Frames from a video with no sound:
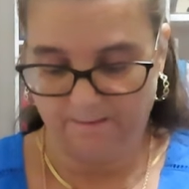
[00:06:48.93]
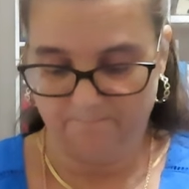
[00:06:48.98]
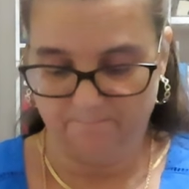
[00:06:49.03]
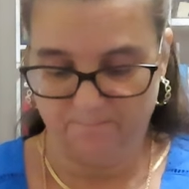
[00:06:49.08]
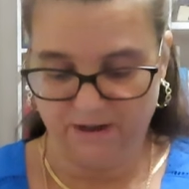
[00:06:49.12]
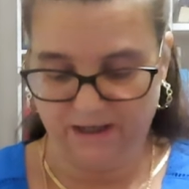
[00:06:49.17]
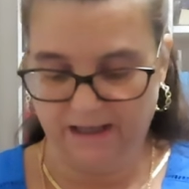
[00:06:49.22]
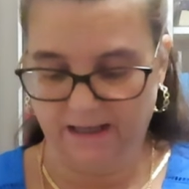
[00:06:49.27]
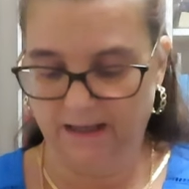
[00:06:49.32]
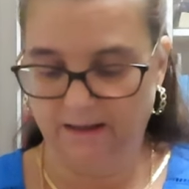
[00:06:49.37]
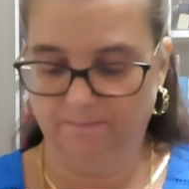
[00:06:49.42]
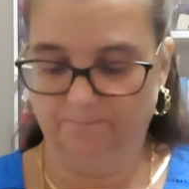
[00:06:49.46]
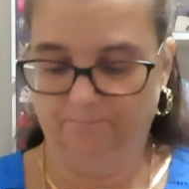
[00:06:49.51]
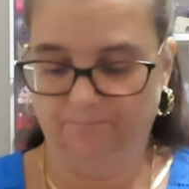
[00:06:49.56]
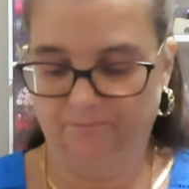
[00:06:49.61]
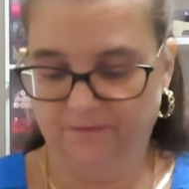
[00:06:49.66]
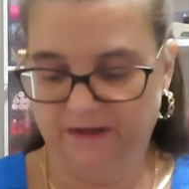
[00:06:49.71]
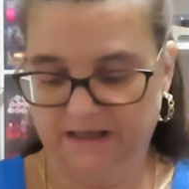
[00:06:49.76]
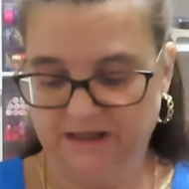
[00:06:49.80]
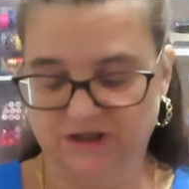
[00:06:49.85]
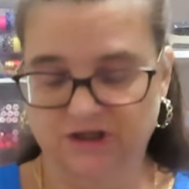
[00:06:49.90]
But
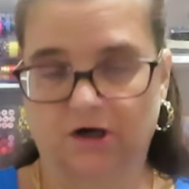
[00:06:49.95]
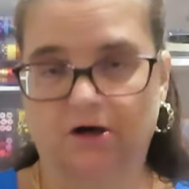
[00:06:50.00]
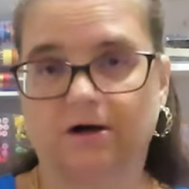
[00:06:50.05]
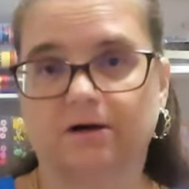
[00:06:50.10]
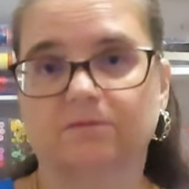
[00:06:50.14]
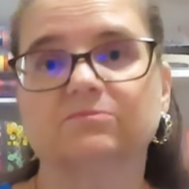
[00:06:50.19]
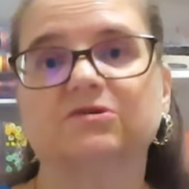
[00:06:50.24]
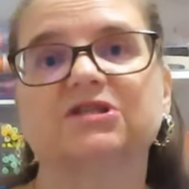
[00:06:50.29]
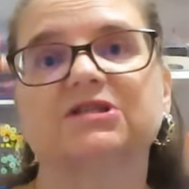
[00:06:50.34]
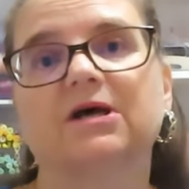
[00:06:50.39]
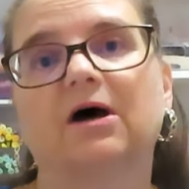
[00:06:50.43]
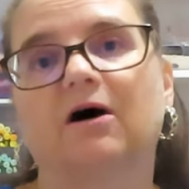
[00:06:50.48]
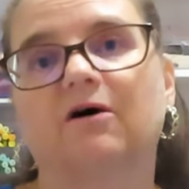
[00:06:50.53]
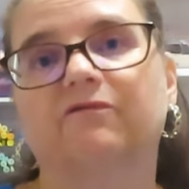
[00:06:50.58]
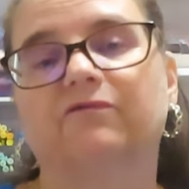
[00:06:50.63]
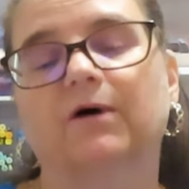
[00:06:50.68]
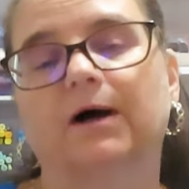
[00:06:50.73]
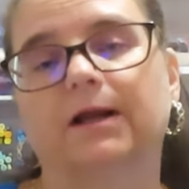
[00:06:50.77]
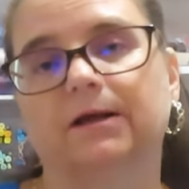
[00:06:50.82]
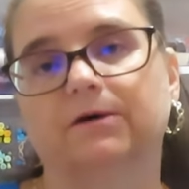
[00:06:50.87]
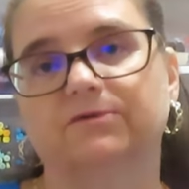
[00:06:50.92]
he taught
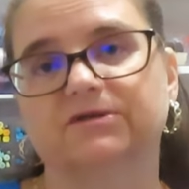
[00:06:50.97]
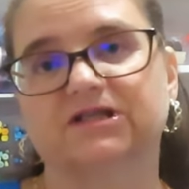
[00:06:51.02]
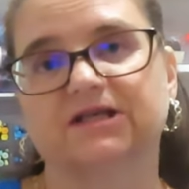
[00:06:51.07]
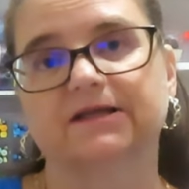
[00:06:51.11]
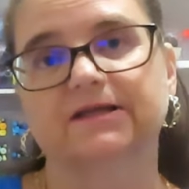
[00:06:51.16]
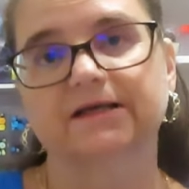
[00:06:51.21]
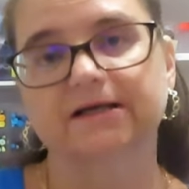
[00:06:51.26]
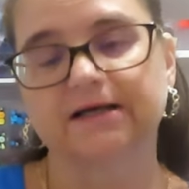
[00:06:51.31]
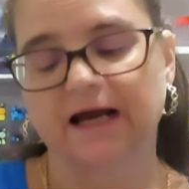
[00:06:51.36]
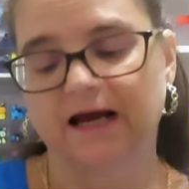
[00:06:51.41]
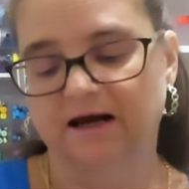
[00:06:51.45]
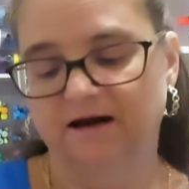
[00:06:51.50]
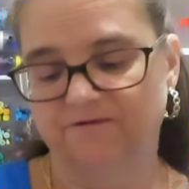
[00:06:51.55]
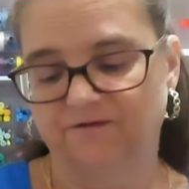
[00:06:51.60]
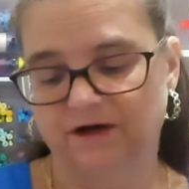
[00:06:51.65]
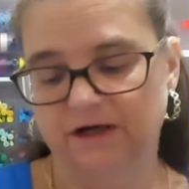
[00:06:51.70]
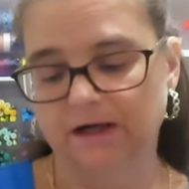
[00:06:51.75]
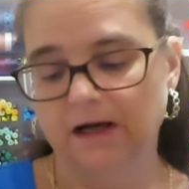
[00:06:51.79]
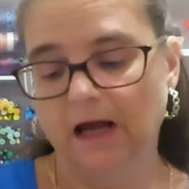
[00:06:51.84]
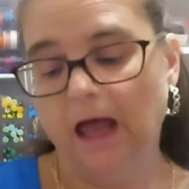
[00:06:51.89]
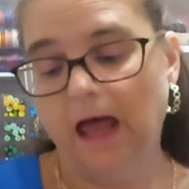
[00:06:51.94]
himself while he was in the
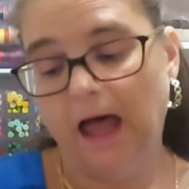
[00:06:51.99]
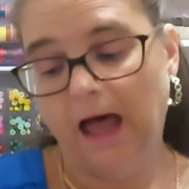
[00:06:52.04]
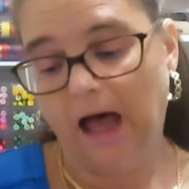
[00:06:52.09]
Navy